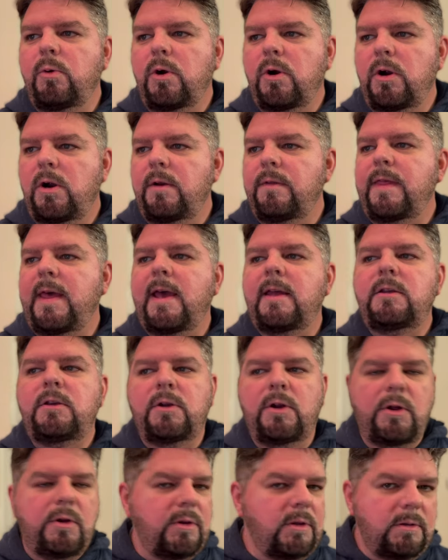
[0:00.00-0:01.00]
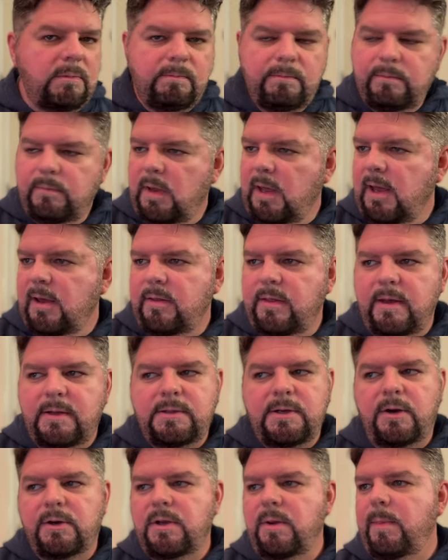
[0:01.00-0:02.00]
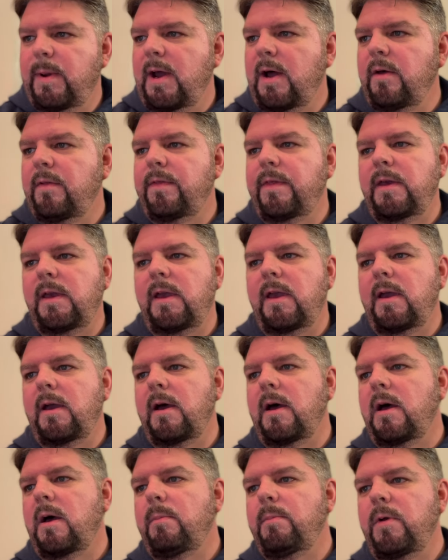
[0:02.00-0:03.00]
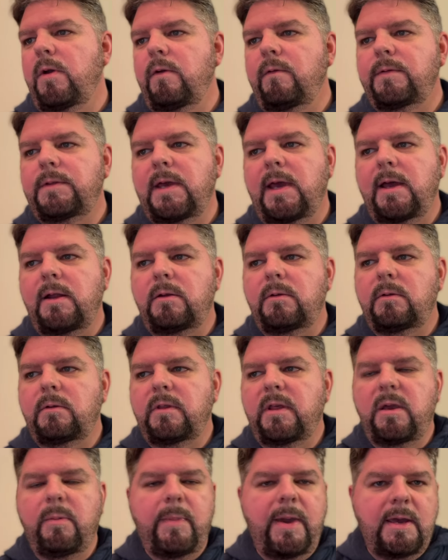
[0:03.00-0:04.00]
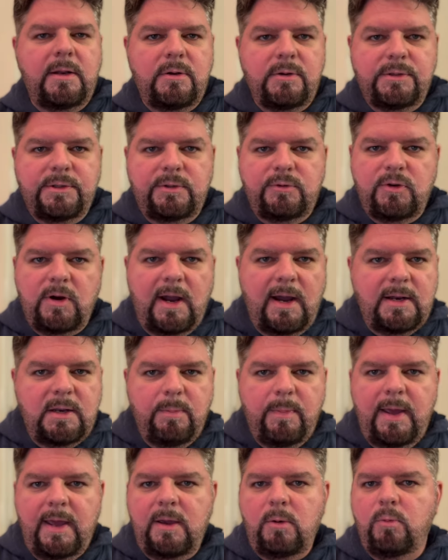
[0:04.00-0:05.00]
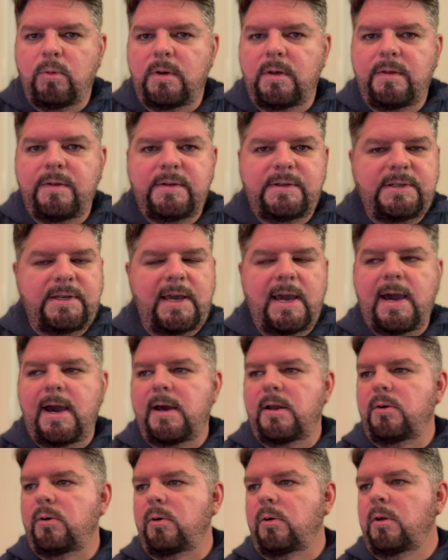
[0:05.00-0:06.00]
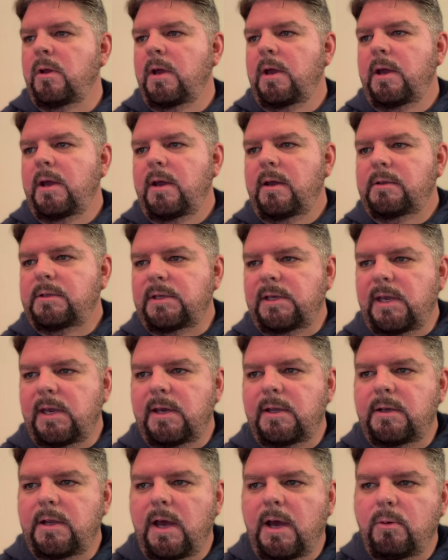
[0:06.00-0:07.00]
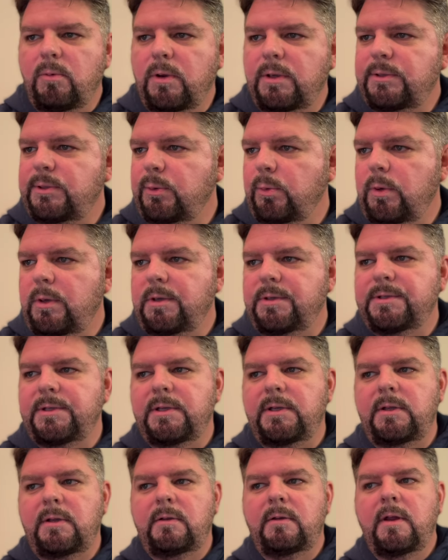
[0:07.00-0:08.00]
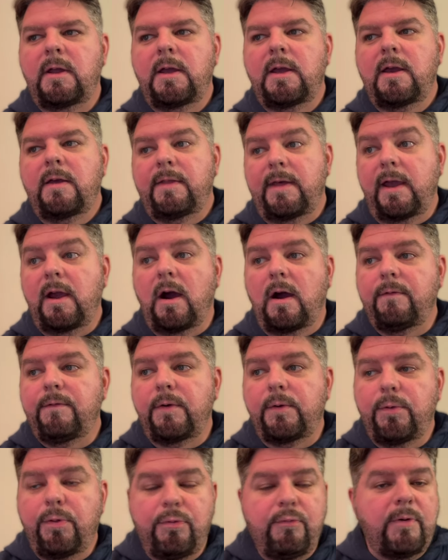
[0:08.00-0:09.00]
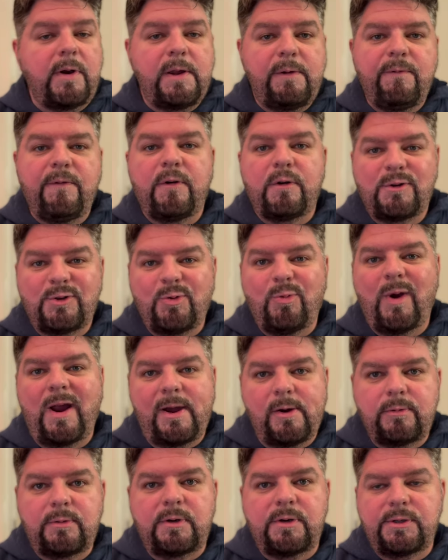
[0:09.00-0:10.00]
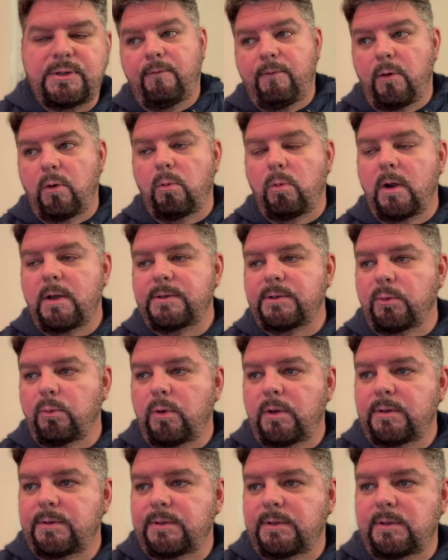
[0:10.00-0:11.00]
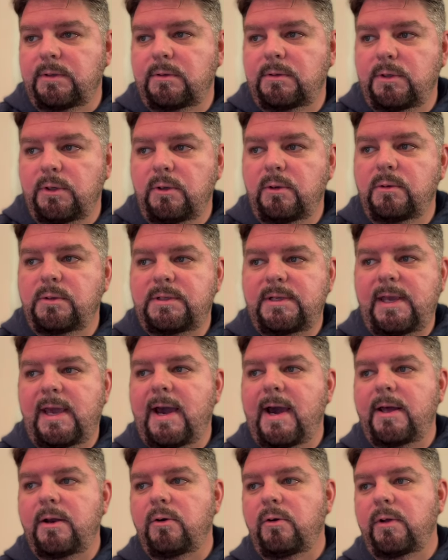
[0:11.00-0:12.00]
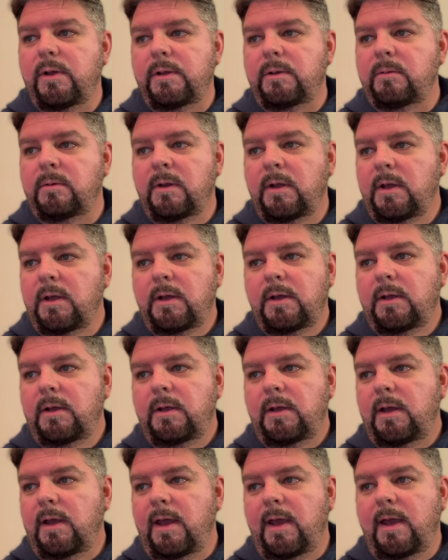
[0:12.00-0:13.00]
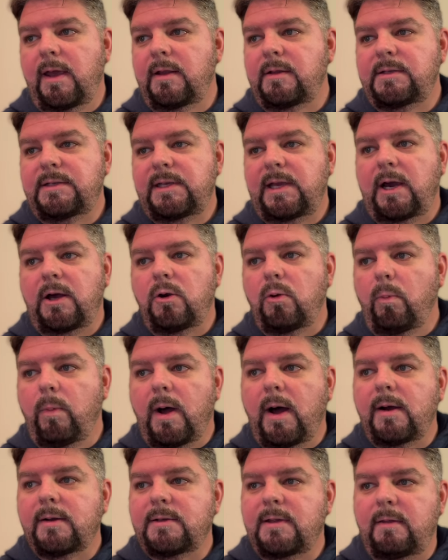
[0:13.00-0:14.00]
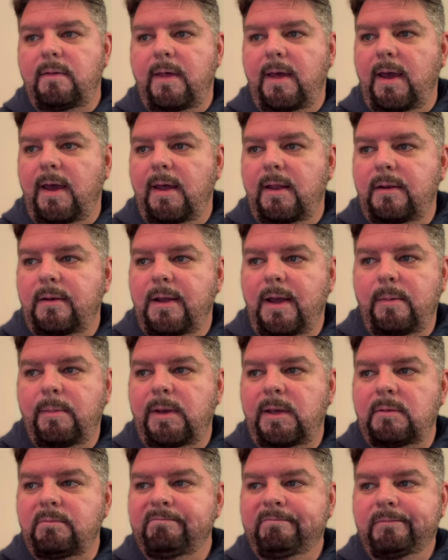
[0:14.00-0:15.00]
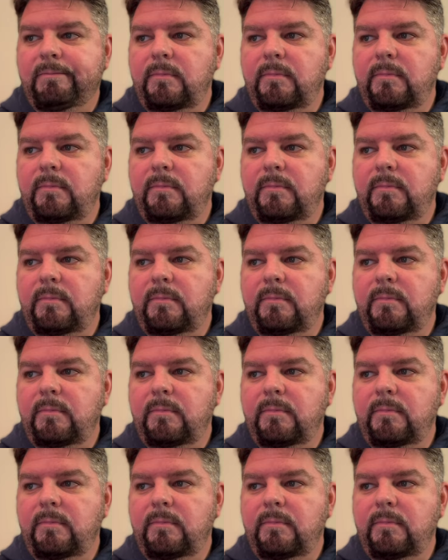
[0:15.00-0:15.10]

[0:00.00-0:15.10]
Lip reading: heard that, you know, they talked about the move that the Commanders tried to make with Seattle to get Russell Wilson. They offered three first-rounders for Russell Wilson to Seattle, and Seattle balked at that. I mean,